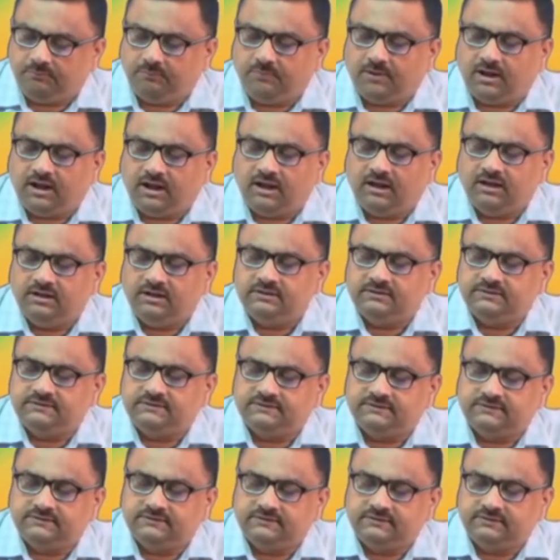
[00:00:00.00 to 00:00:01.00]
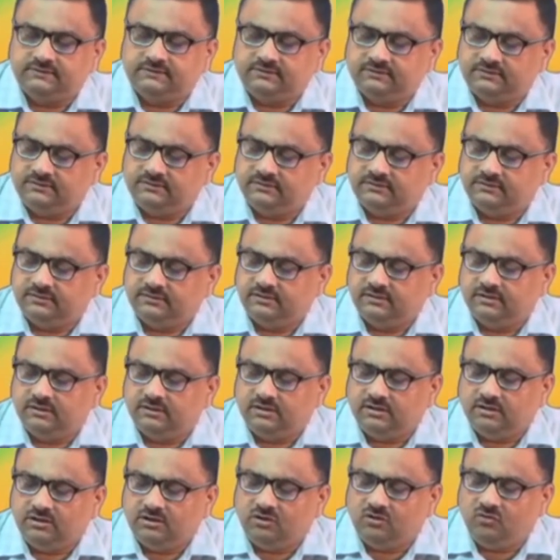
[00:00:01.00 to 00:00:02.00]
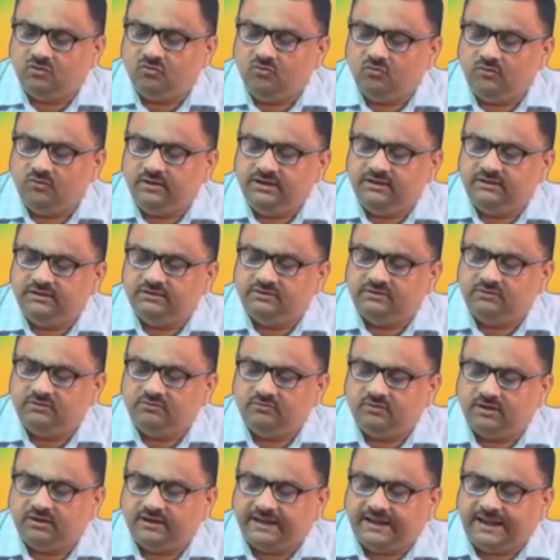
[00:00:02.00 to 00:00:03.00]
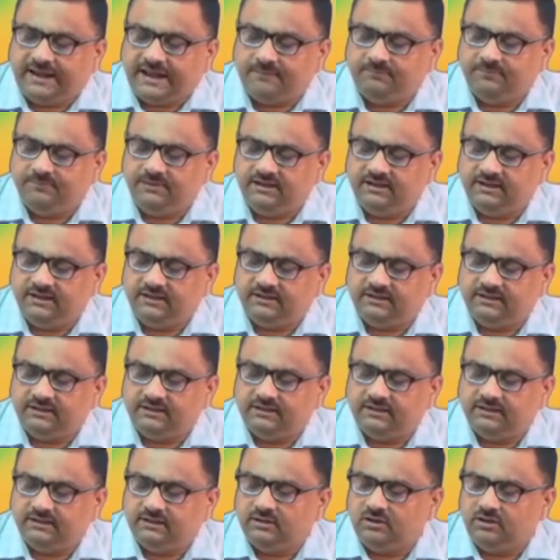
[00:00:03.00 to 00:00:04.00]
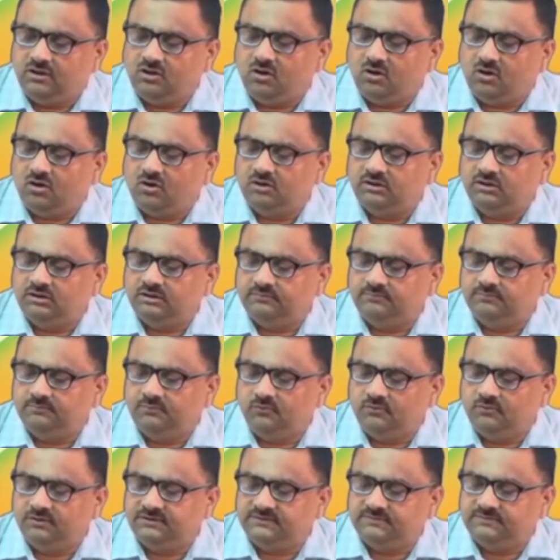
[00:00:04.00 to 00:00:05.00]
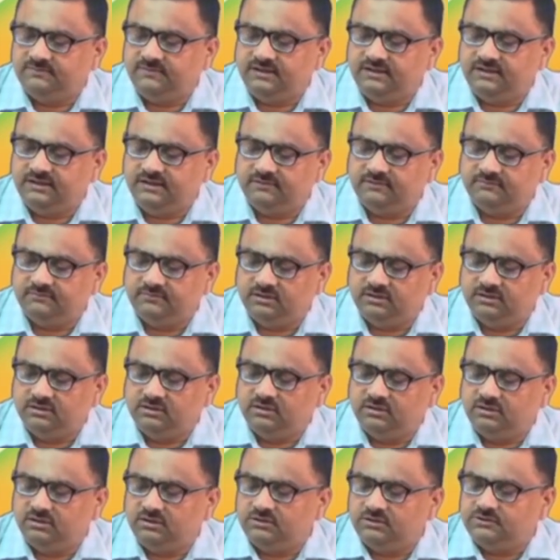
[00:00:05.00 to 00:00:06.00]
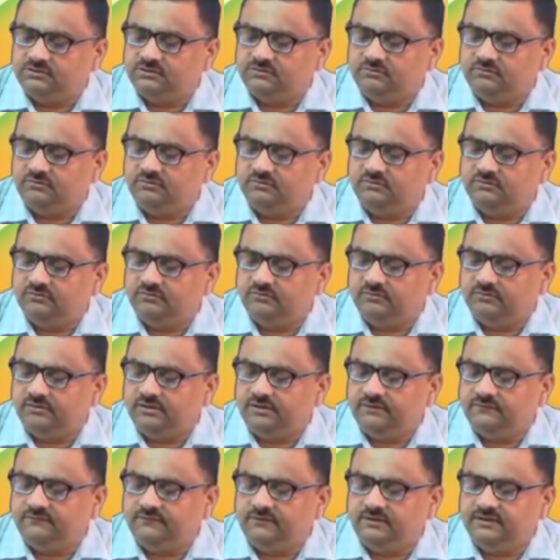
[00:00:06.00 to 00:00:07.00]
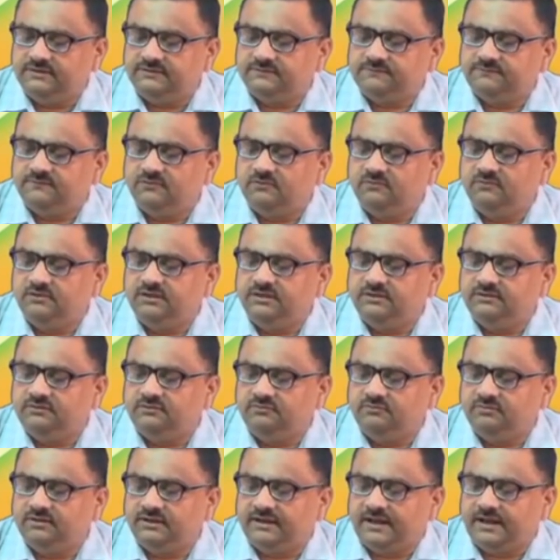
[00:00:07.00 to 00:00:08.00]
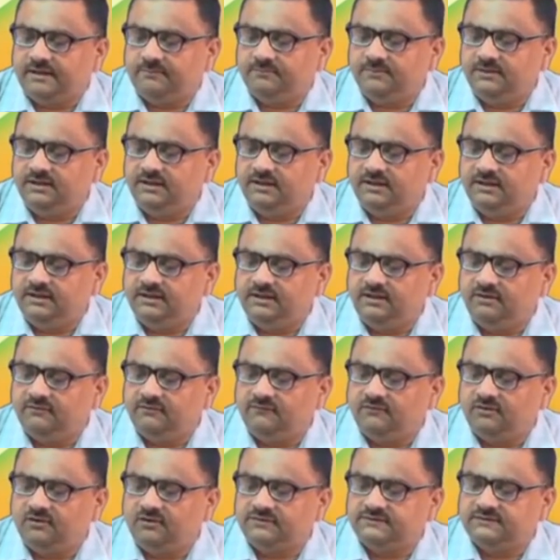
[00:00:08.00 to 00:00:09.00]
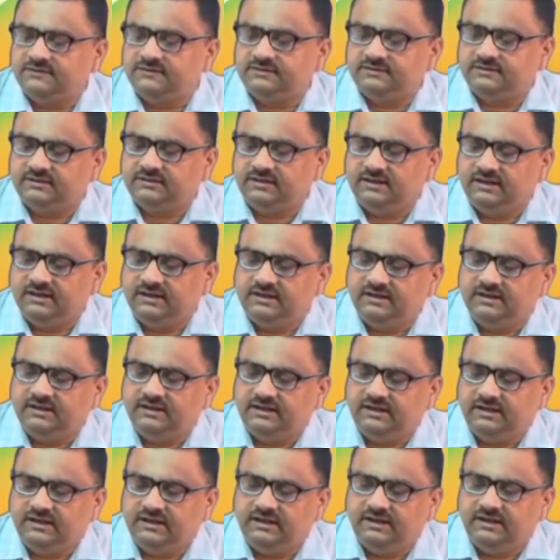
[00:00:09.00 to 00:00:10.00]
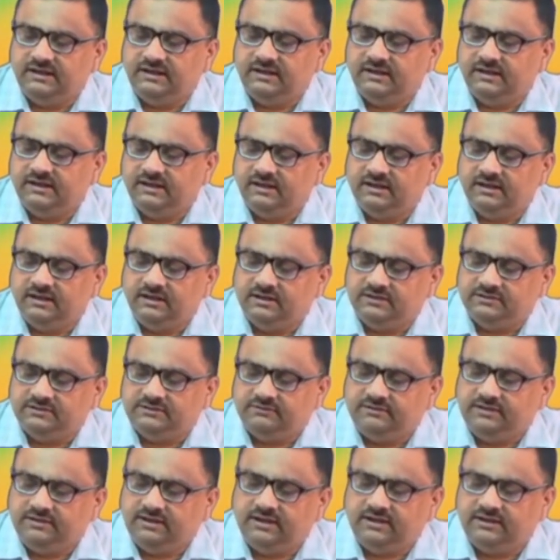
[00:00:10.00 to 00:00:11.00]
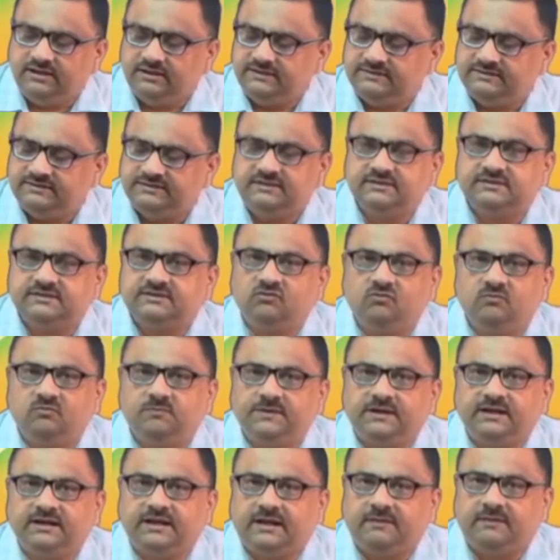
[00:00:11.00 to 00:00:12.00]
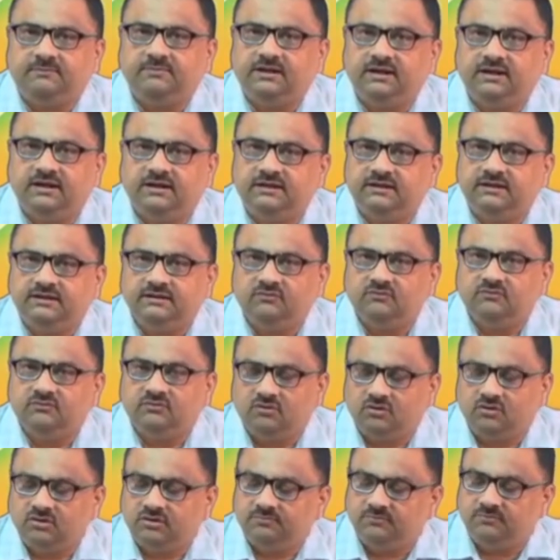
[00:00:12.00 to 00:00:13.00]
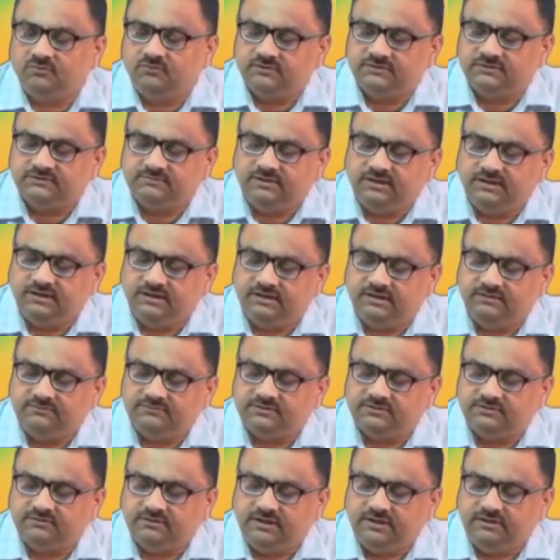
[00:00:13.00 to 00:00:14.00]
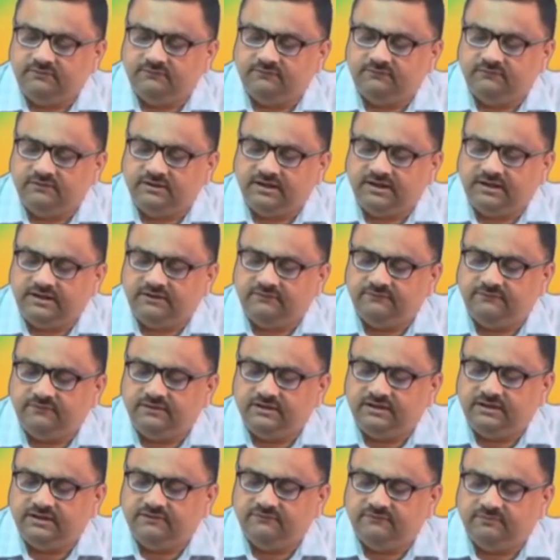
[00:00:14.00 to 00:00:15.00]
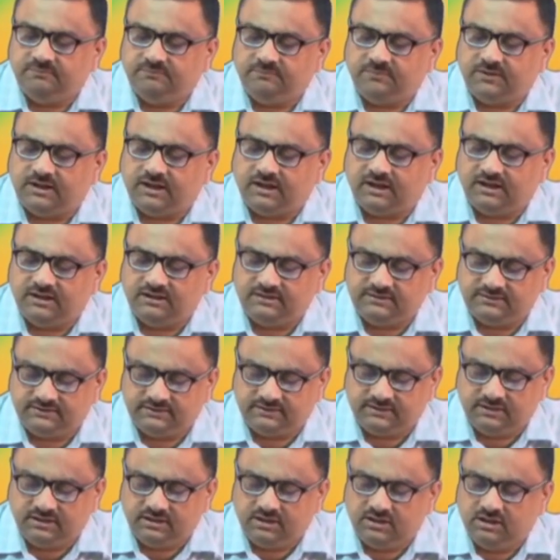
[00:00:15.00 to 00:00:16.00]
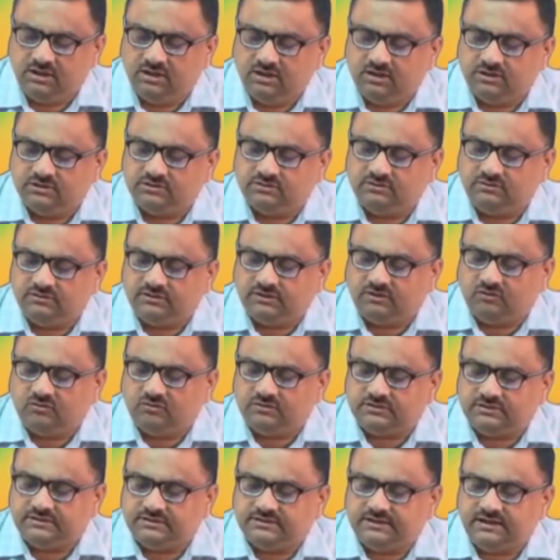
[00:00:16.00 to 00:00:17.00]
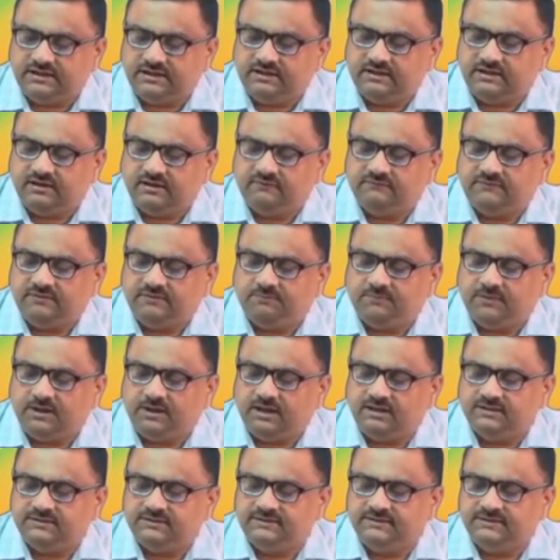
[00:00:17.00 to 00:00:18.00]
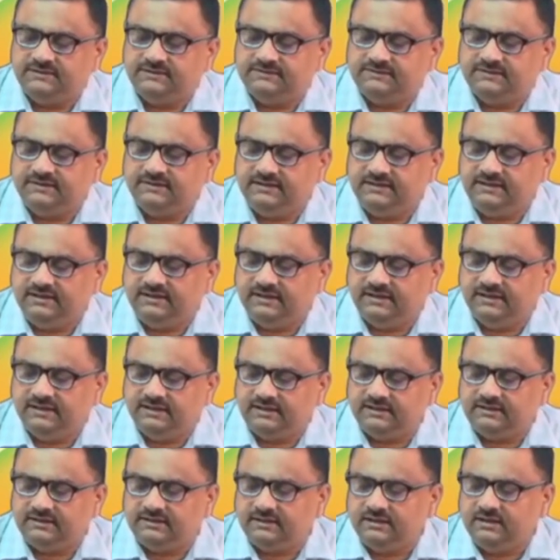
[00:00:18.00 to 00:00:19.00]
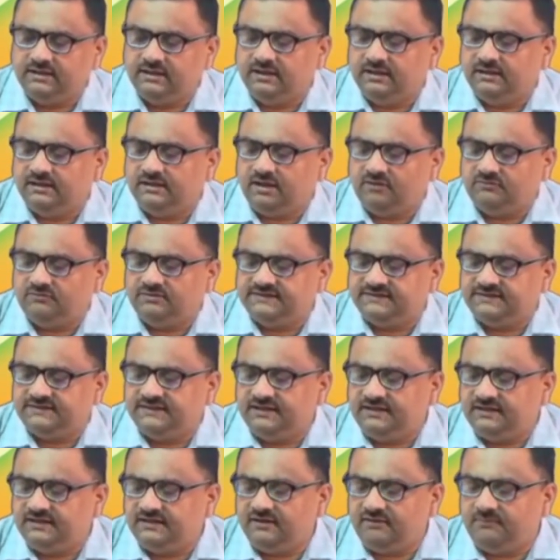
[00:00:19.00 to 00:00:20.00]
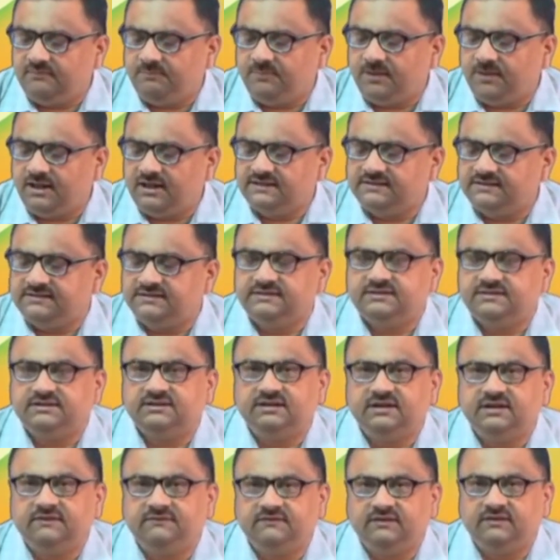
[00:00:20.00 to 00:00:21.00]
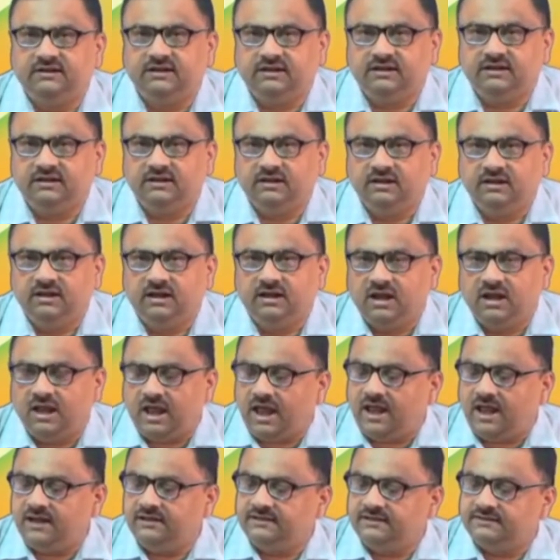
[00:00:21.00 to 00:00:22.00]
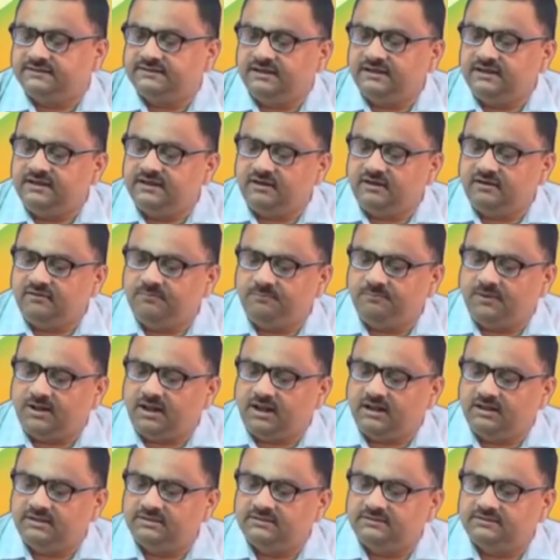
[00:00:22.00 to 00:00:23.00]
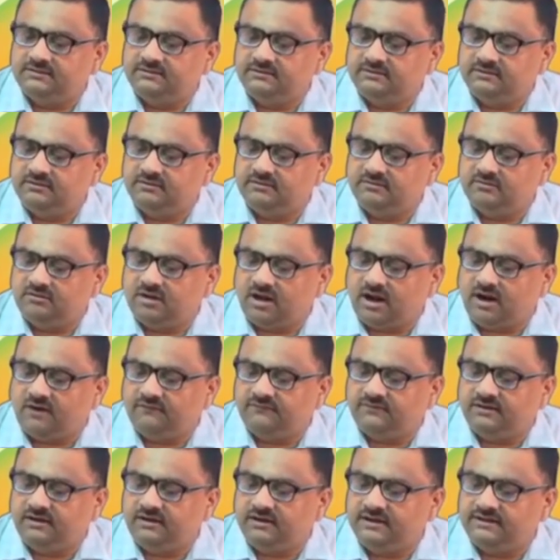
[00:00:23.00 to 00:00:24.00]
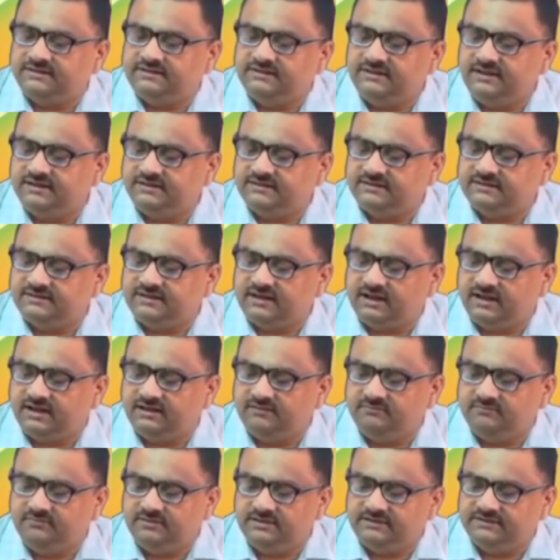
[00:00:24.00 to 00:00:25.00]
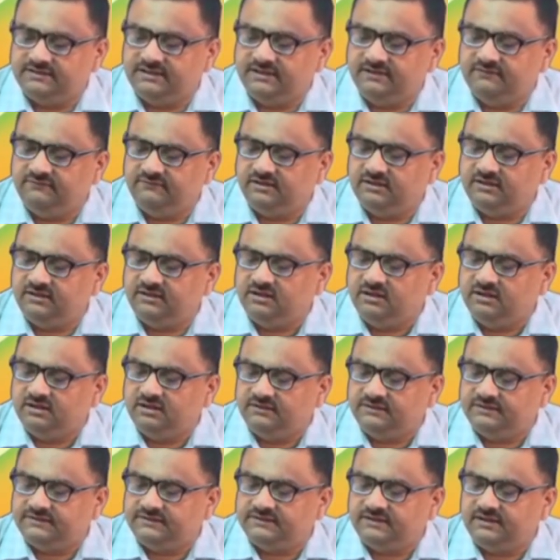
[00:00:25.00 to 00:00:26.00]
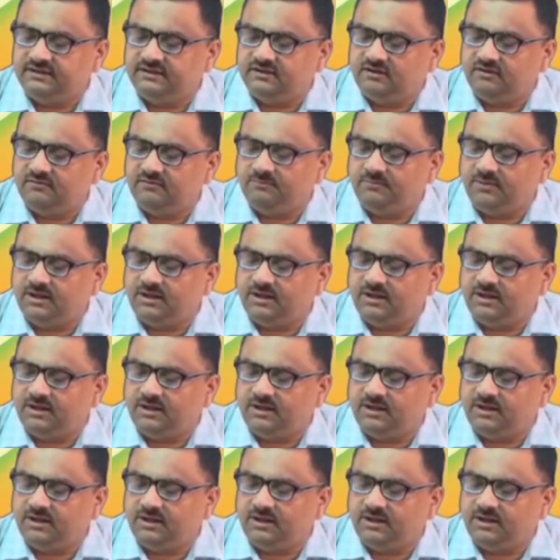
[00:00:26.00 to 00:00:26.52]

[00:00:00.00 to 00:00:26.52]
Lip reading: pulse going through a capillary, not a porous medium. So, if it is flowing through a capillary of cross sectional area A, so here it is just open capillary, no, not a porous medium. So, if we give a pulse, so the center of the pulse is here. Now, the center of pulse is shifting, and the center of pulse after residence time is given, the center of